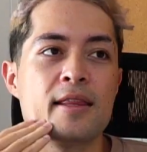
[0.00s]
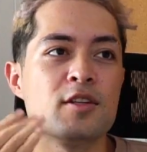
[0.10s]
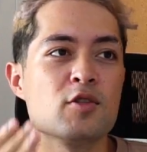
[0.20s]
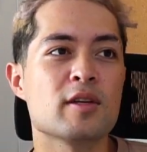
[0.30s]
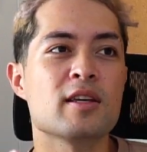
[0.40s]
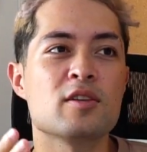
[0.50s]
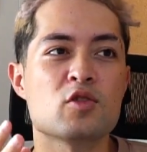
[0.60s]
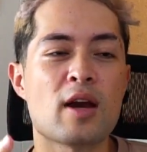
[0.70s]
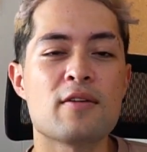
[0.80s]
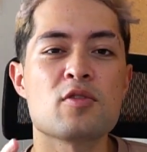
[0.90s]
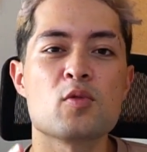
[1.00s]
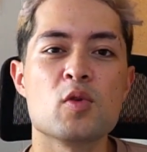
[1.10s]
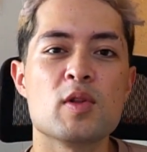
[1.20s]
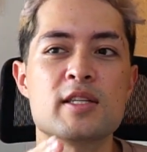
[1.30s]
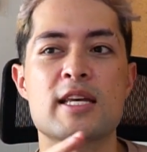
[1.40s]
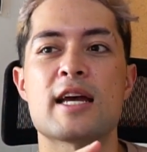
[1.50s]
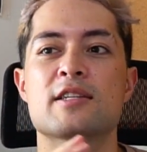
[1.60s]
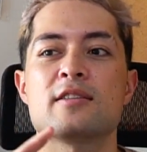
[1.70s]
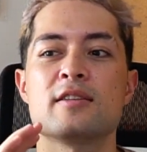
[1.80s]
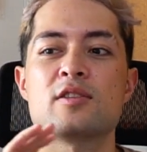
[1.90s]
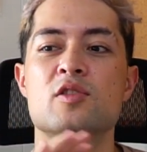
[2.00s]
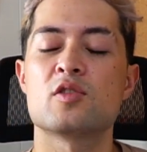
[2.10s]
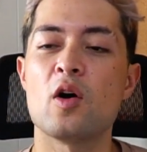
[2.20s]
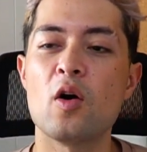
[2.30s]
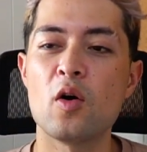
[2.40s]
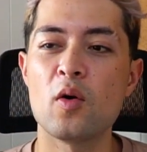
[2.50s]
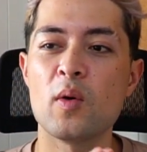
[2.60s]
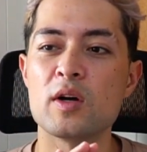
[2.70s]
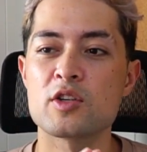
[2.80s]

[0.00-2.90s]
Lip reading: The drinking and driving rule is actually so